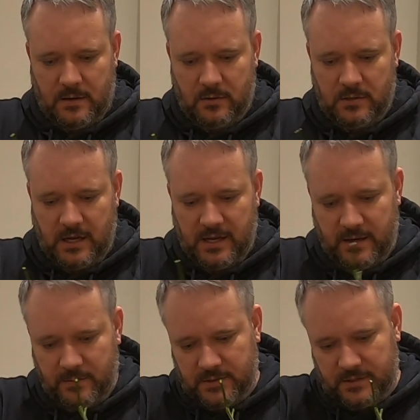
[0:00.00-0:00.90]
Looks like
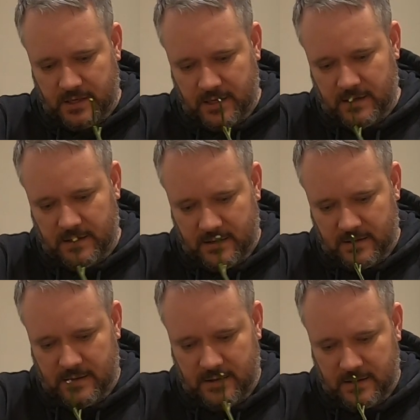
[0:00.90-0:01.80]
it was
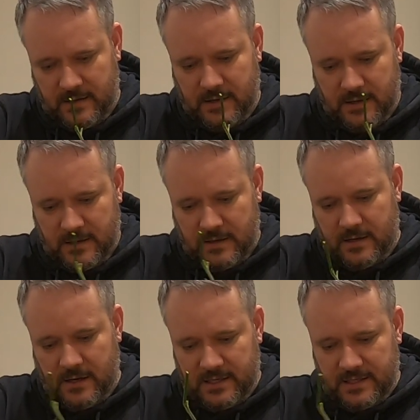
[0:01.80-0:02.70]

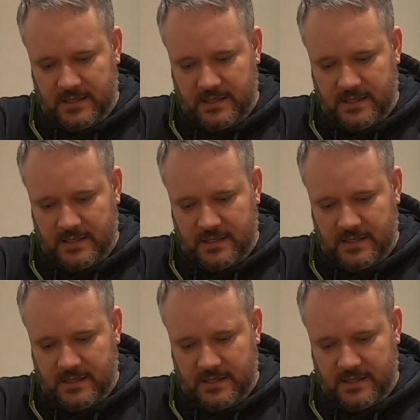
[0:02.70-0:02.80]
nice